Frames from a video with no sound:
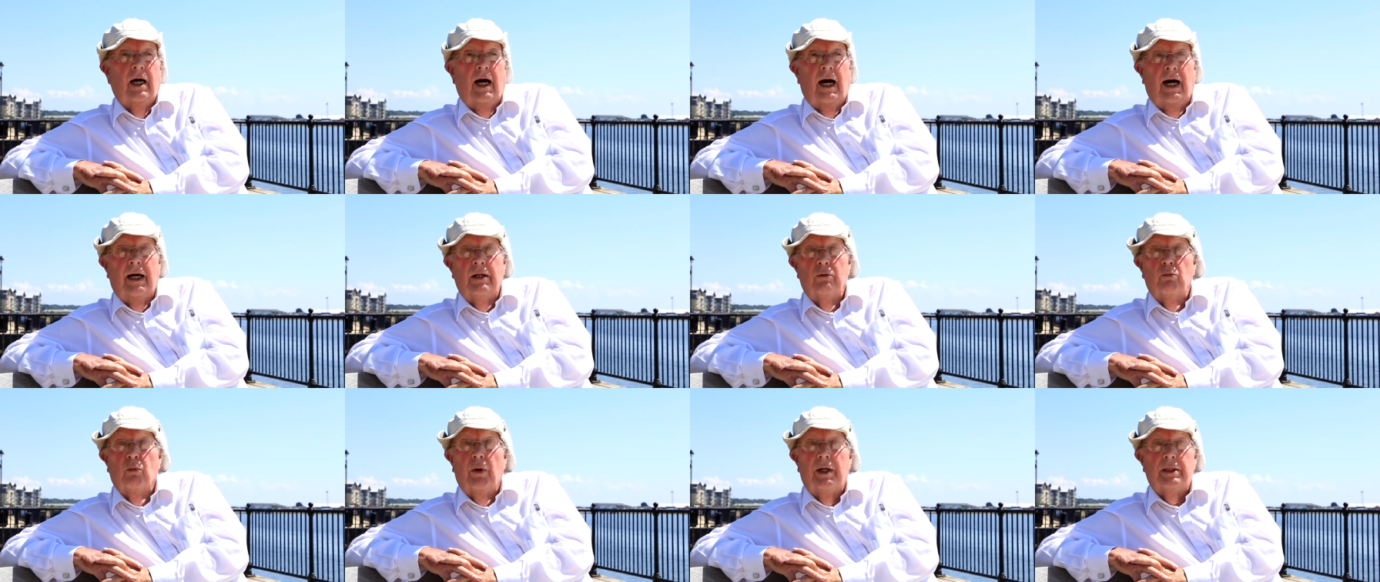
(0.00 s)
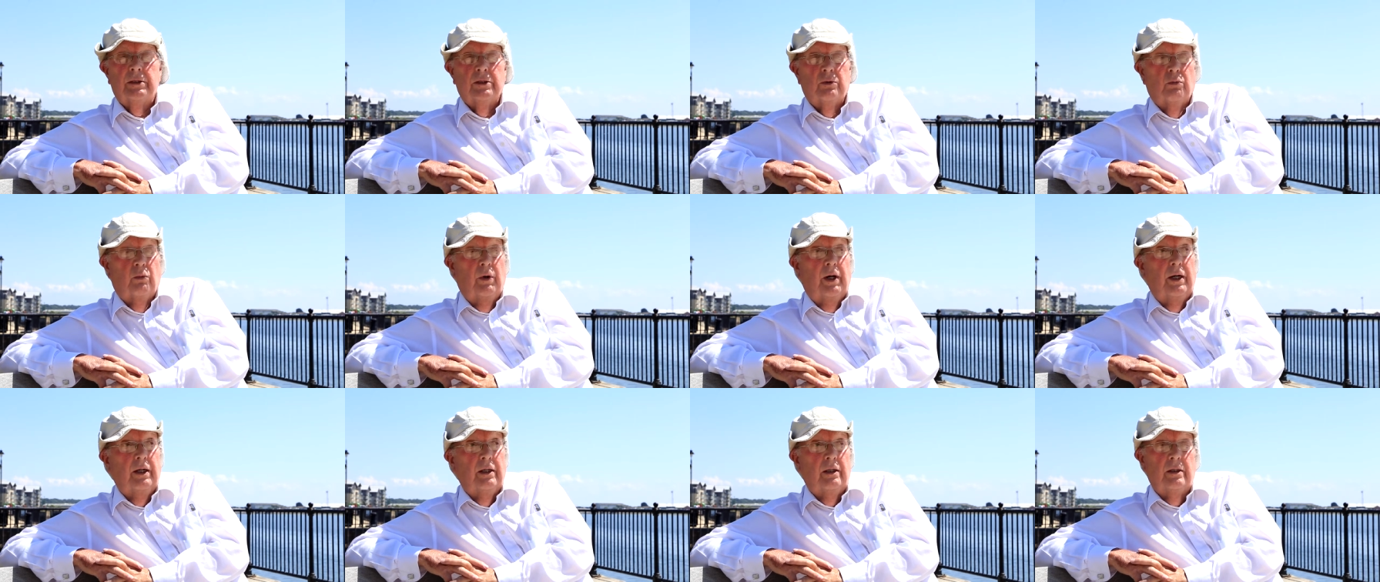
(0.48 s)
and West
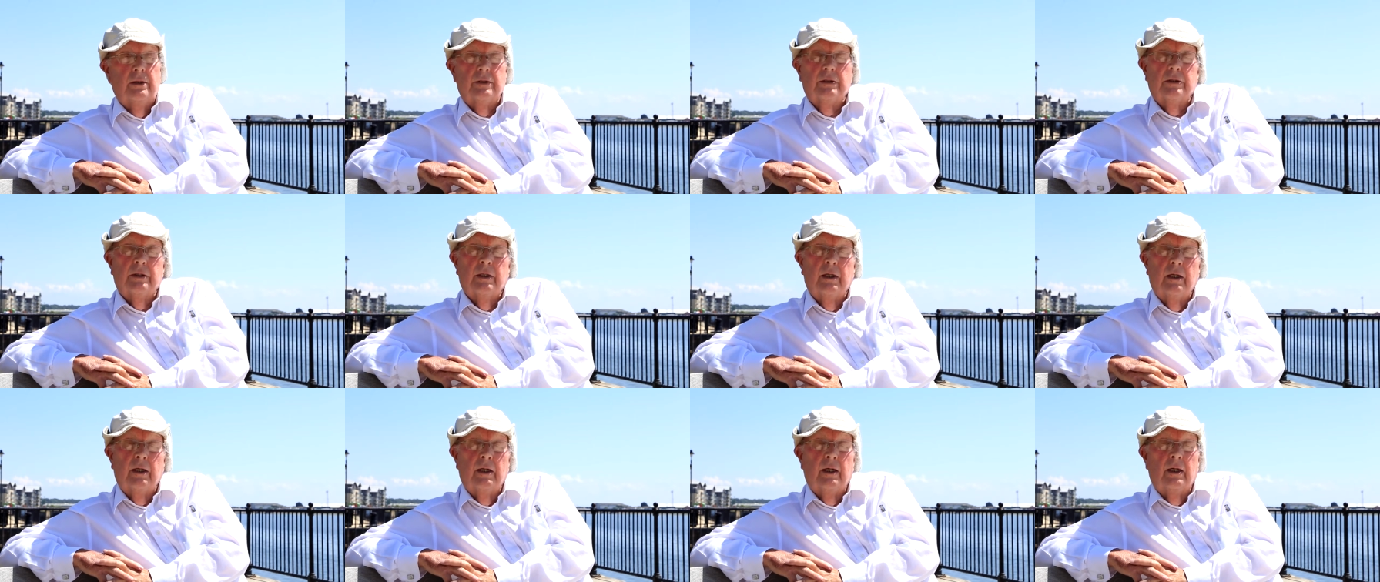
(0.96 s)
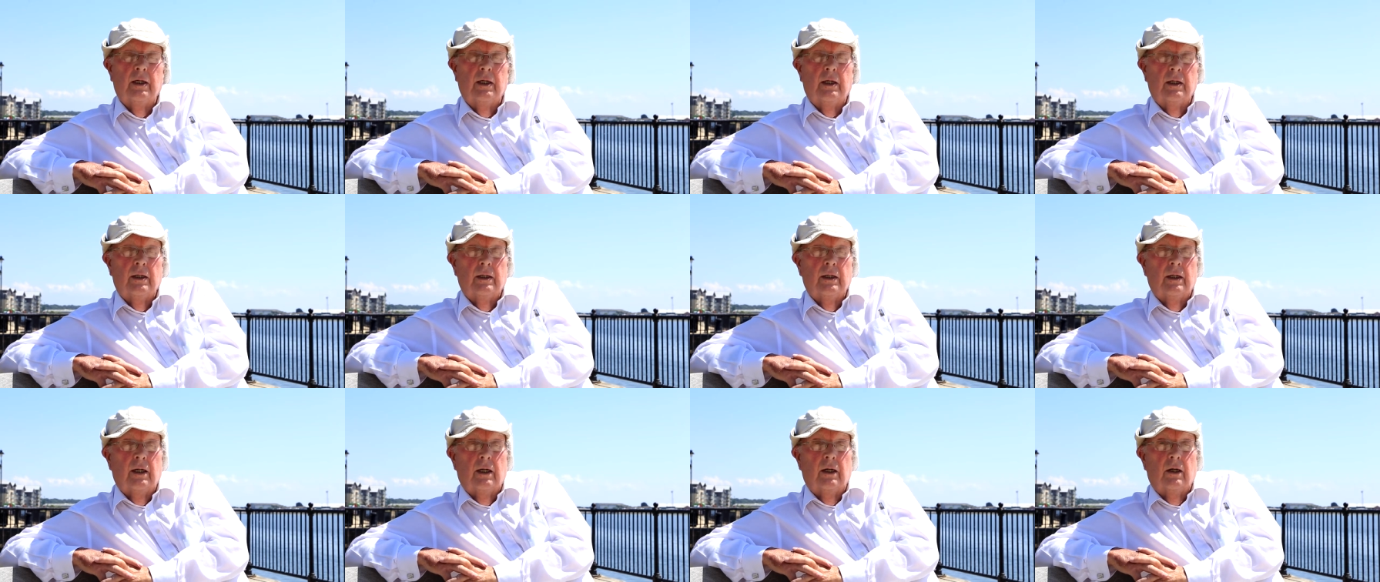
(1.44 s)
Wales.
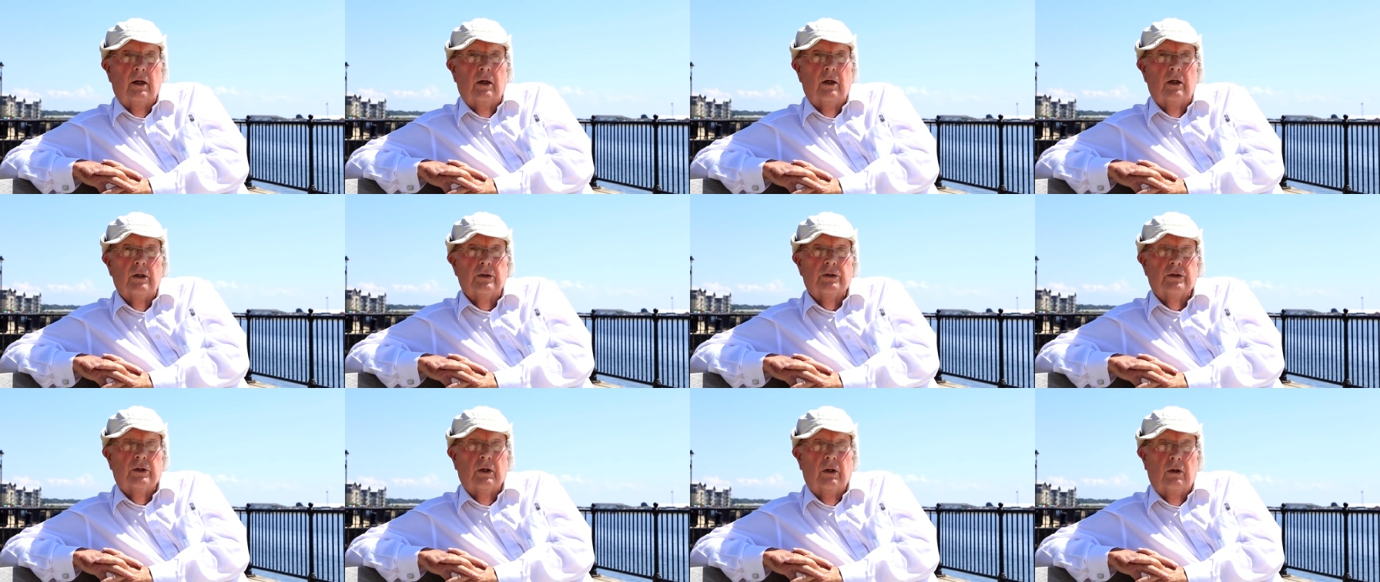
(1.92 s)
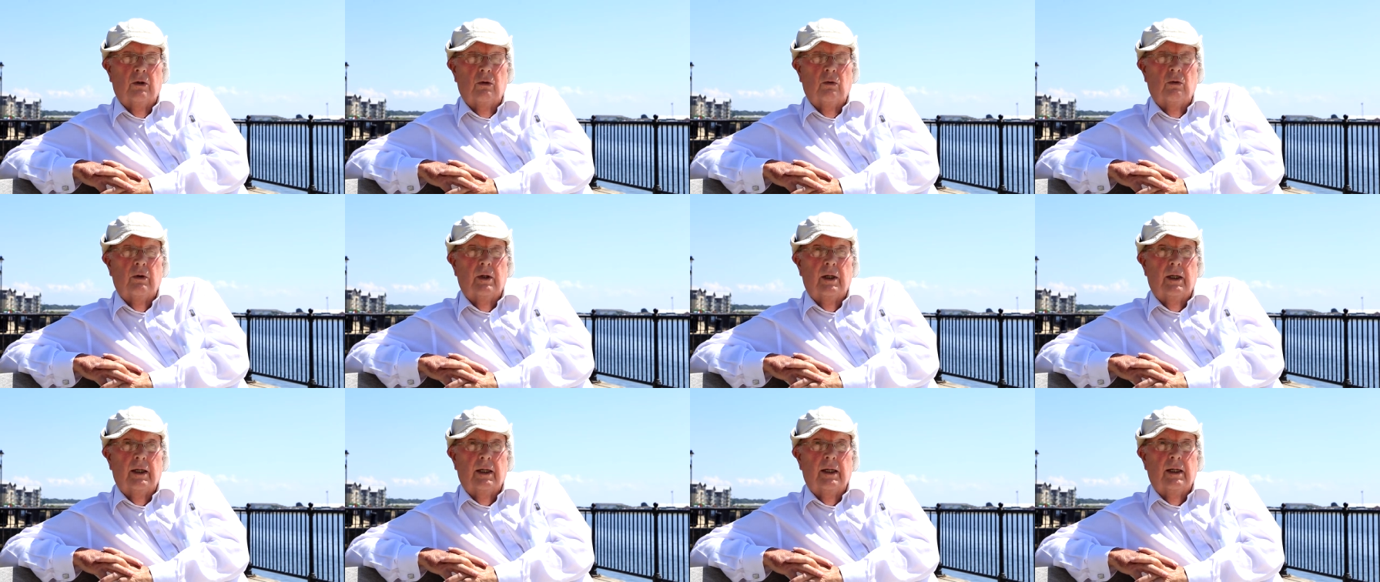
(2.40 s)

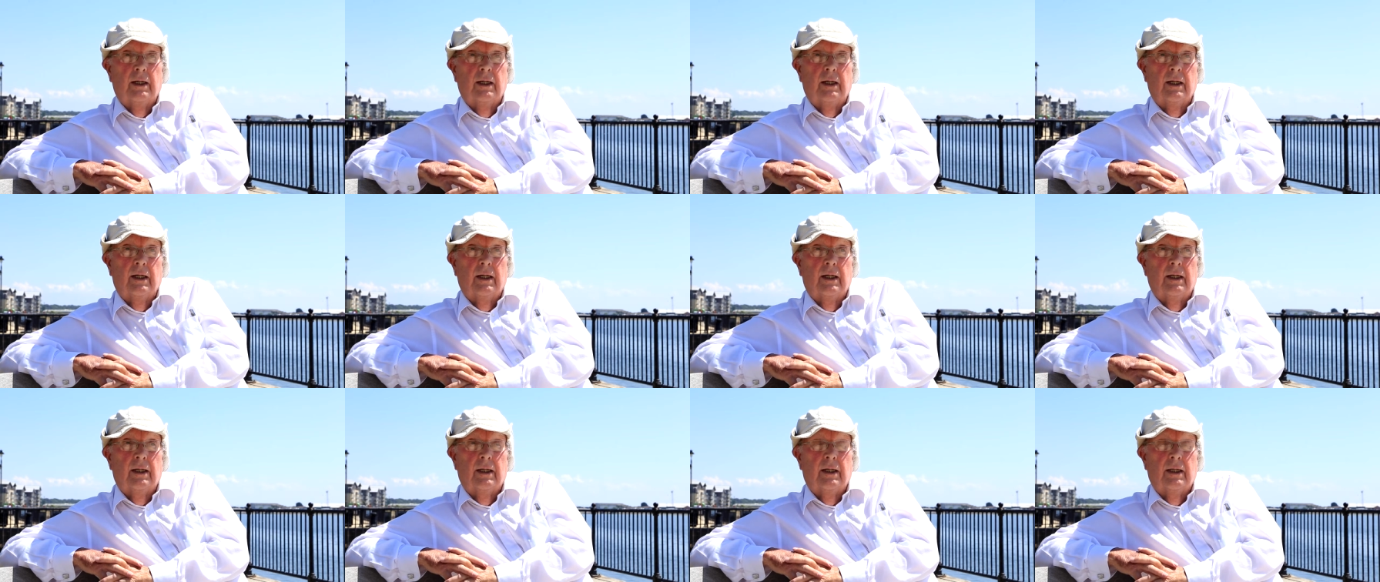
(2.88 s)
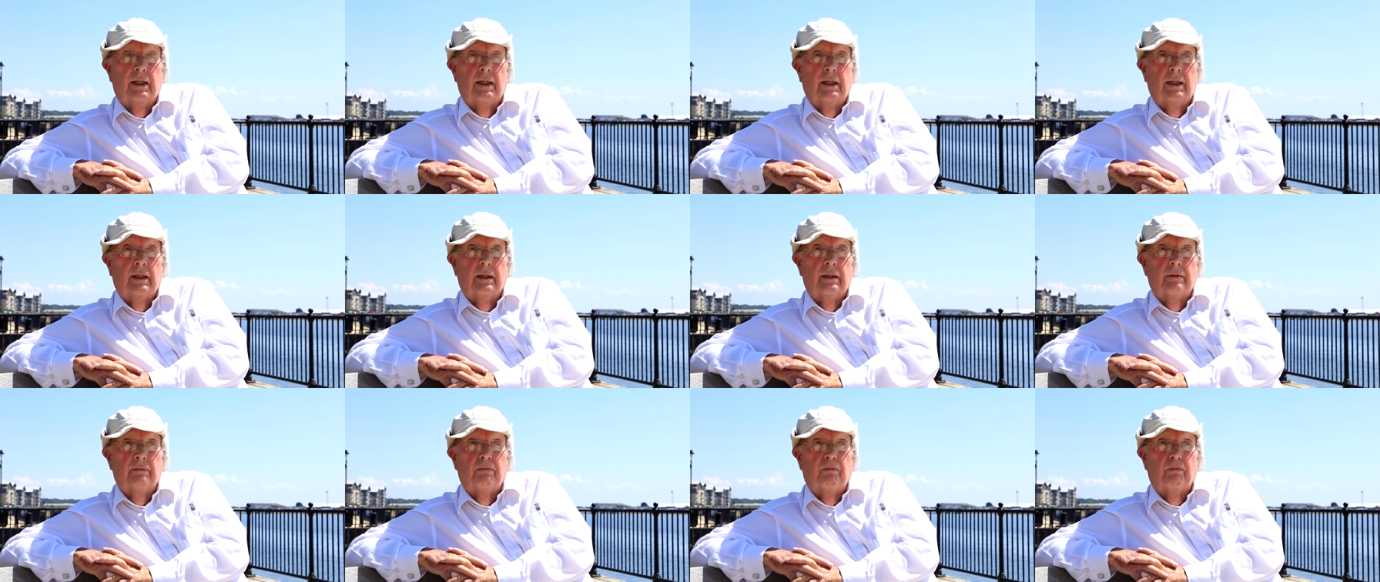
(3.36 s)
Also, uh,